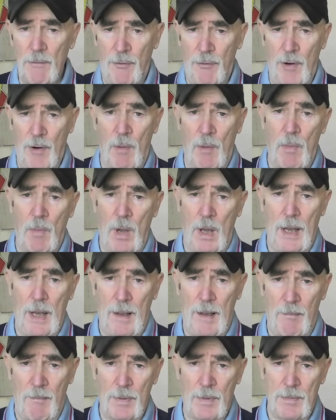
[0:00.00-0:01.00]

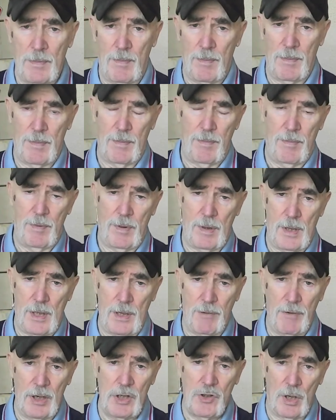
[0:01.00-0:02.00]
from
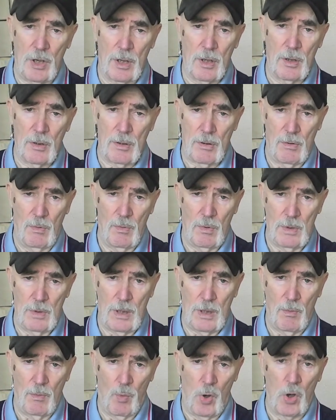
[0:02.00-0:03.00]
the original
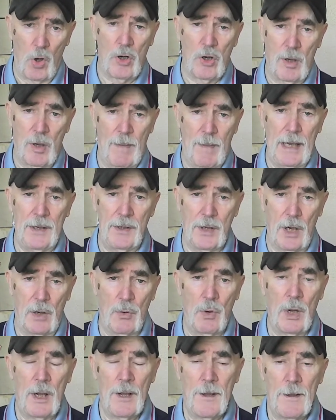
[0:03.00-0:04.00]
one
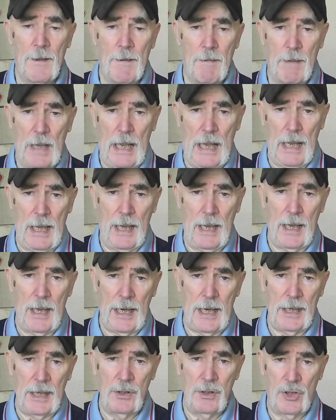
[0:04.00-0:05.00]
commando
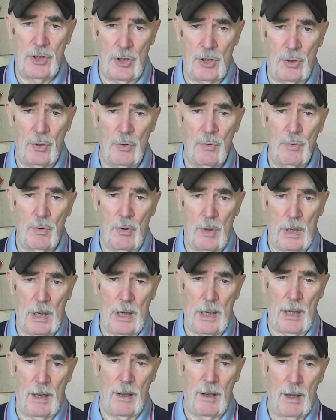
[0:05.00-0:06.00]
into
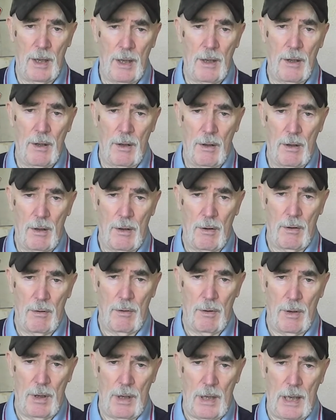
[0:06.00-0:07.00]

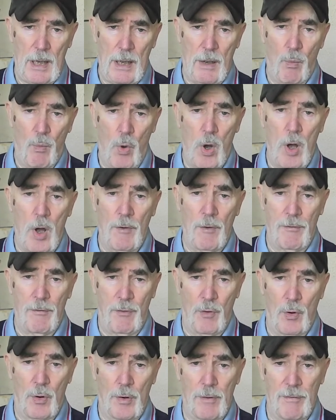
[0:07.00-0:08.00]
one,
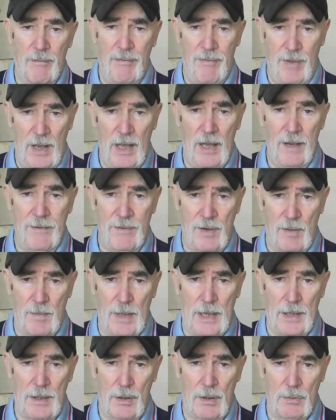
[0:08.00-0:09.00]
four and five
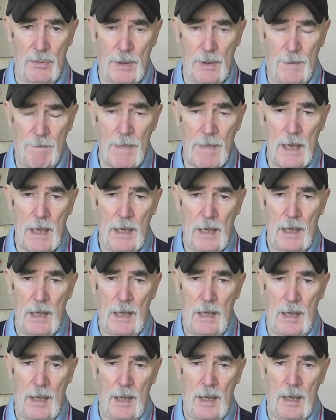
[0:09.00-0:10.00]
commando,
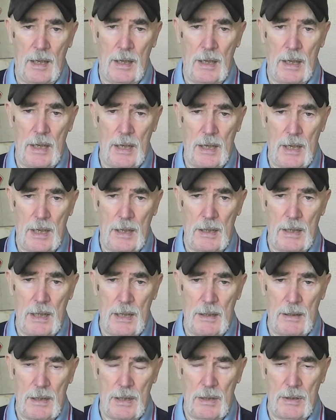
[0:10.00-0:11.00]

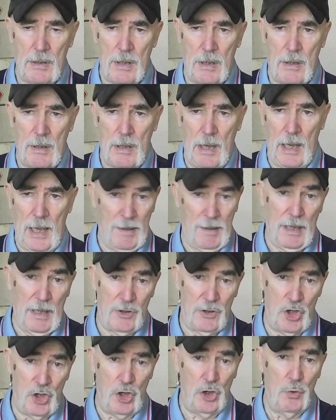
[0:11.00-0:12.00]
and
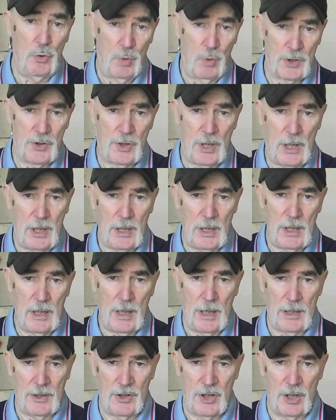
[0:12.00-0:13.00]
two was the
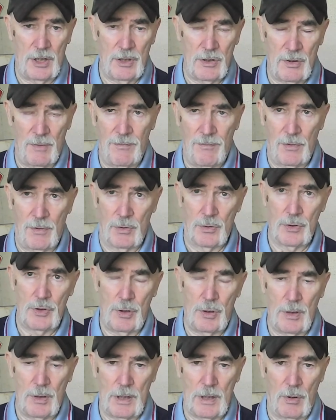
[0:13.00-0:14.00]
citizen force
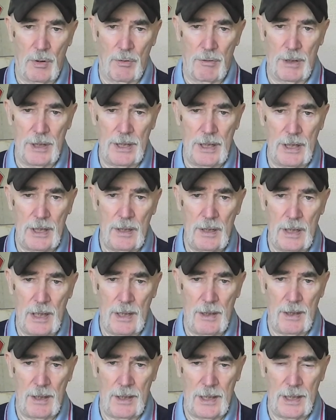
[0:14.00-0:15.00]
unit already
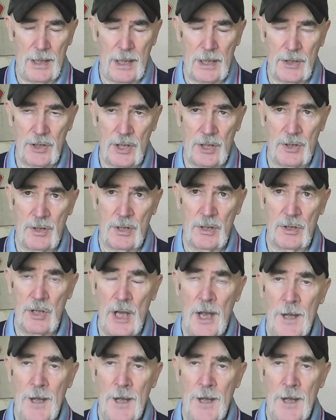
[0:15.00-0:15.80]
in existence.